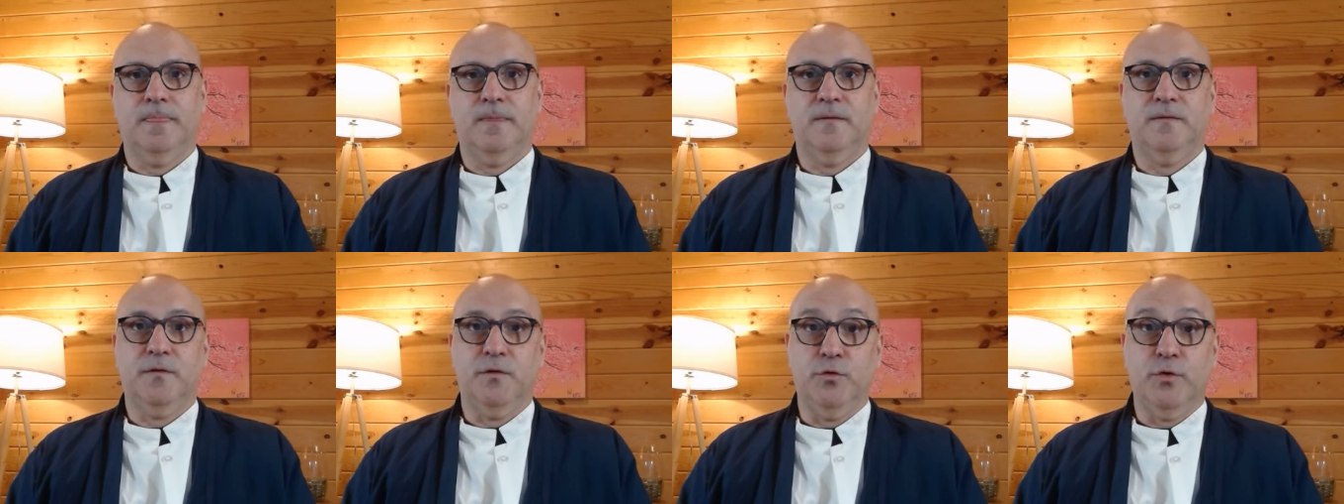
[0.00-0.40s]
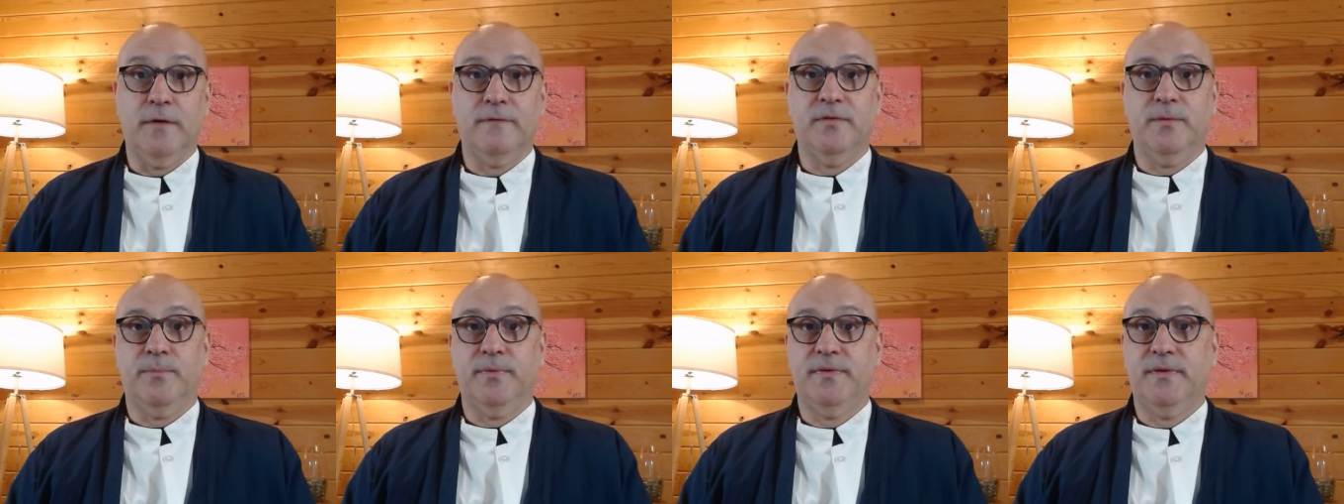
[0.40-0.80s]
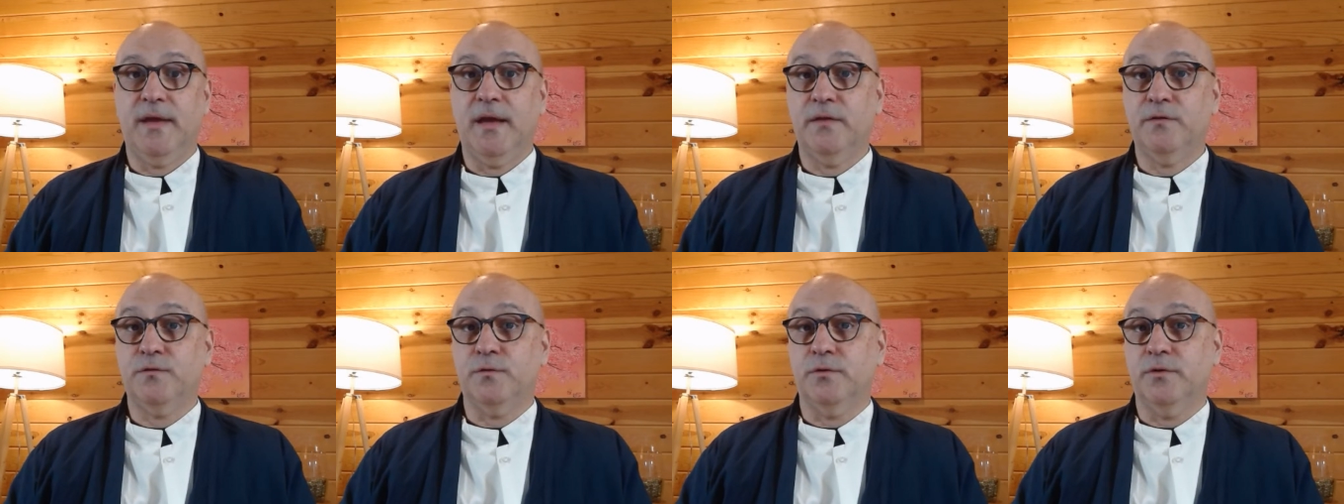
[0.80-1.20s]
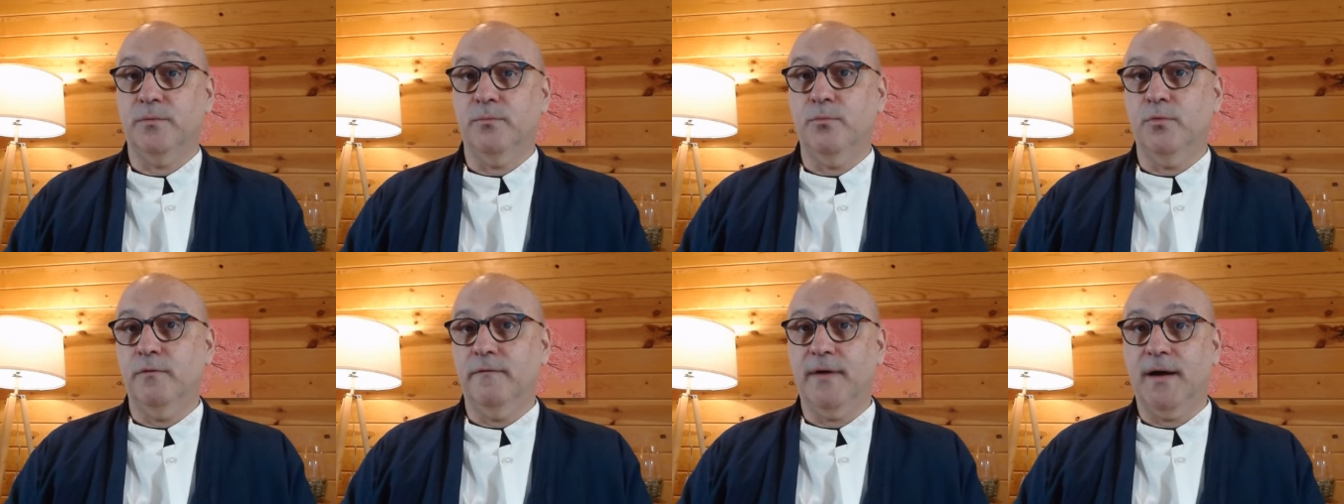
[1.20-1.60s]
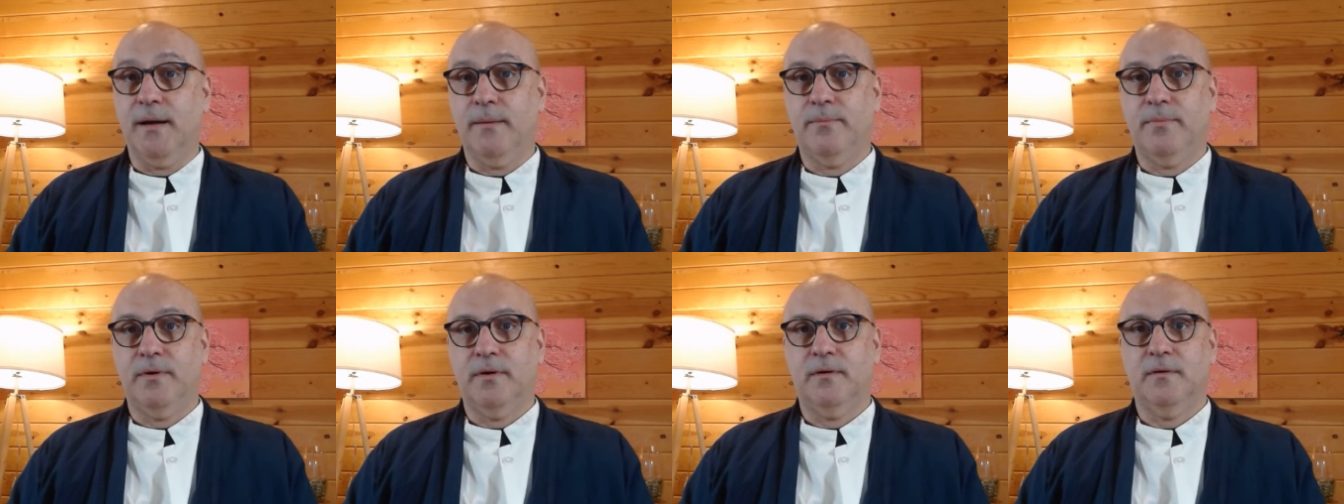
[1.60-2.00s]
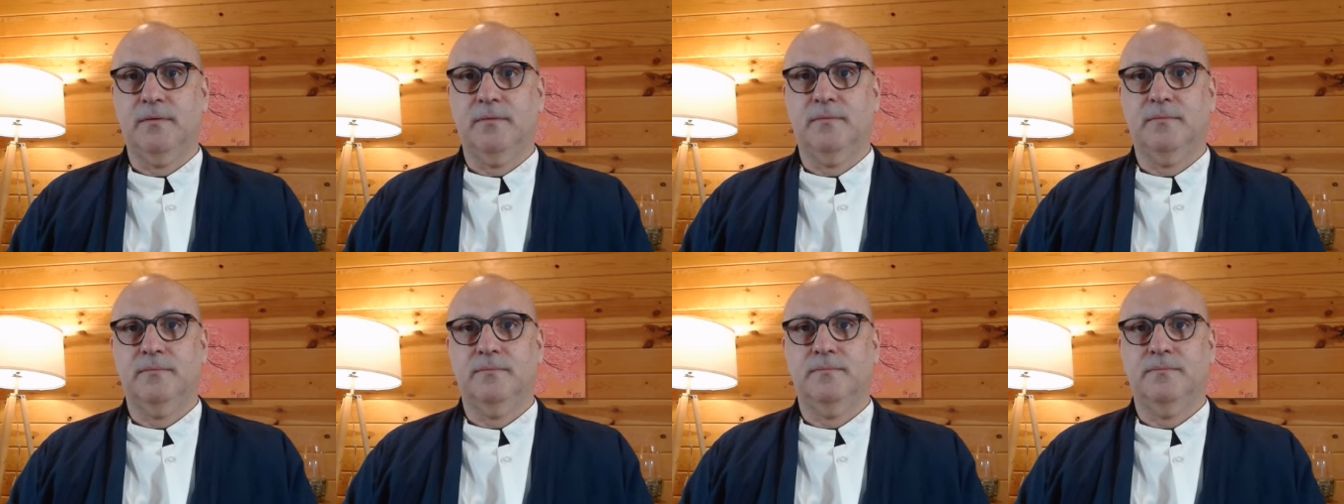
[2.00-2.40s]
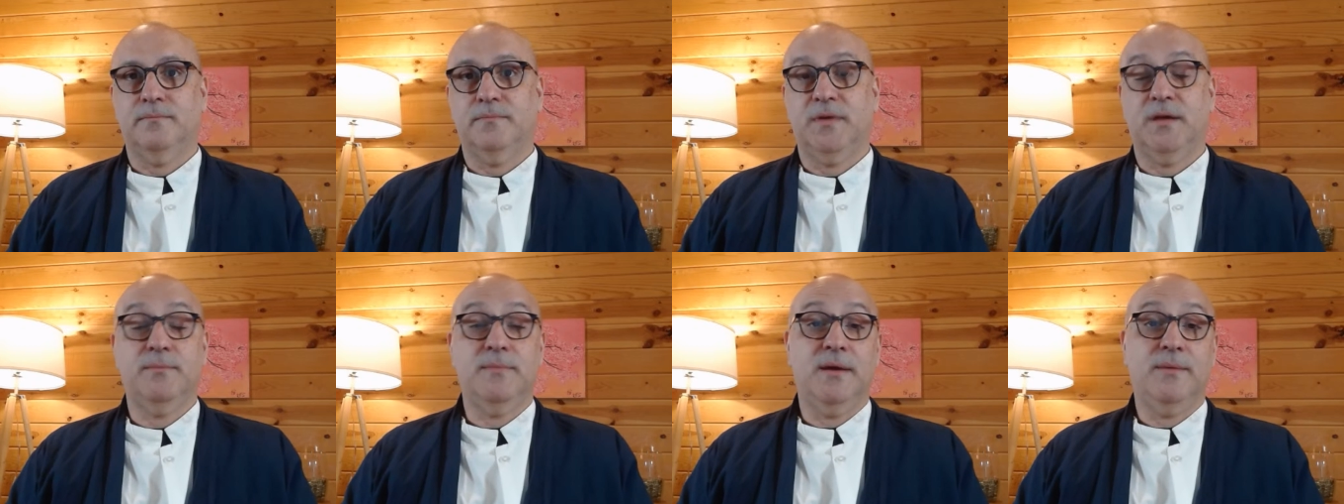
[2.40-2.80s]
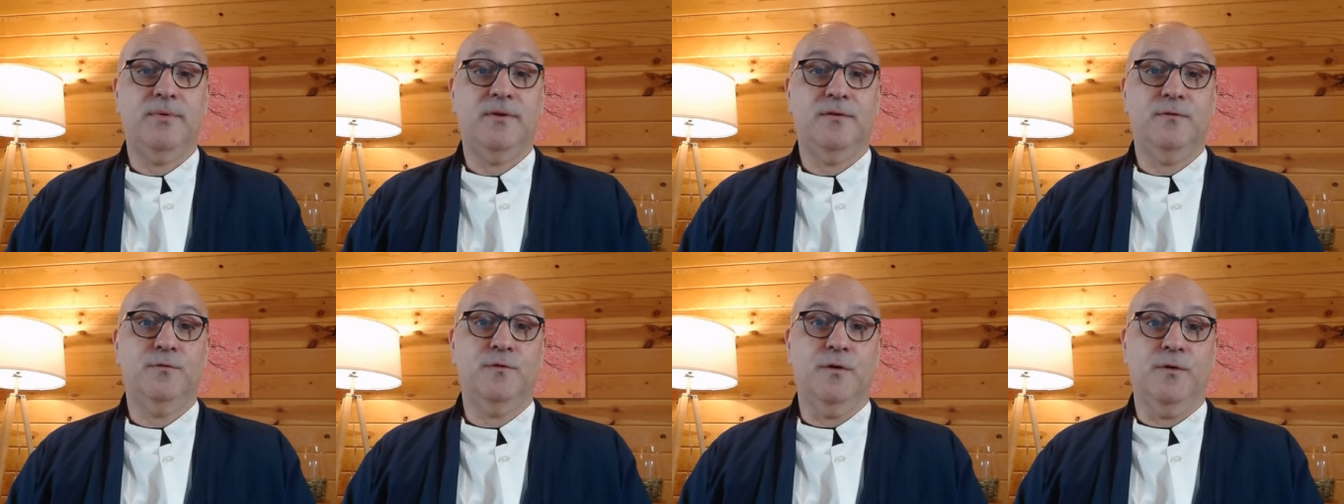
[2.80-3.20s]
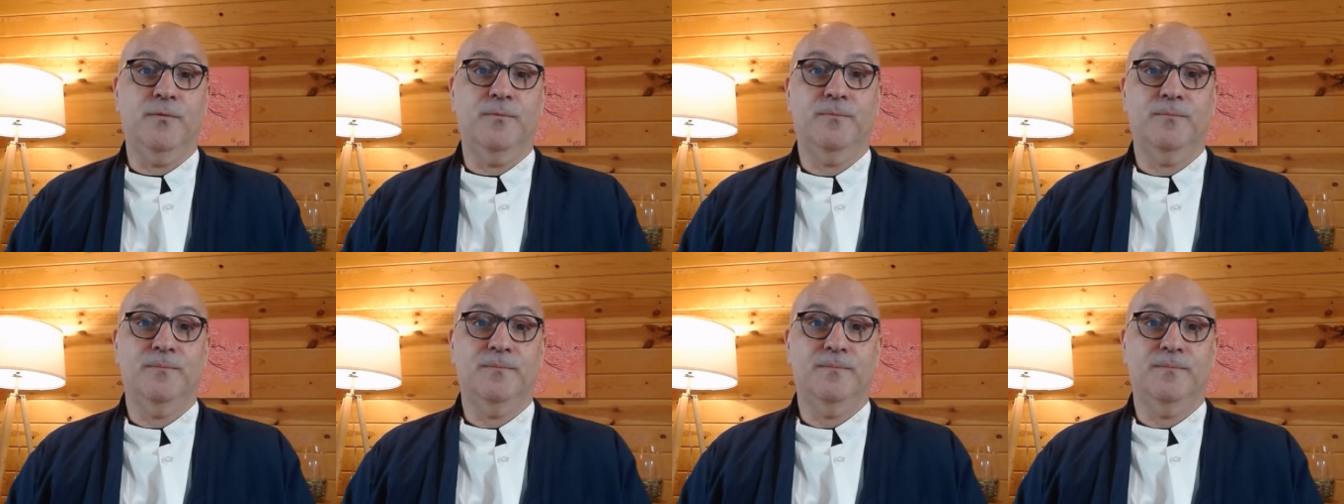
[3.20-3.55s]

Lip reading: So you have the potential to move up. And maybe you do.